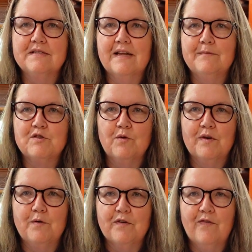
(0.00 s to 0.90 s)
that I'm
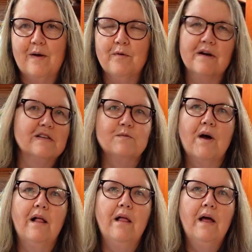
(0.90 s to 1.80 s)
showing you with fabric as
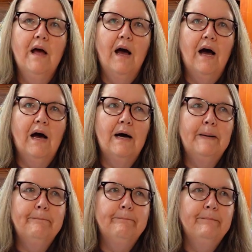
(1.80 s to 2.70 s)
well.
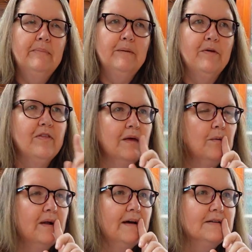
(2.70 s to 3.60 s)
Let me
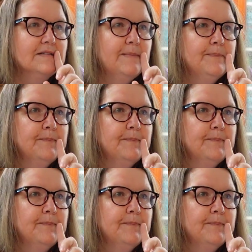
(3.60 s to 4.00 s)
think, what else?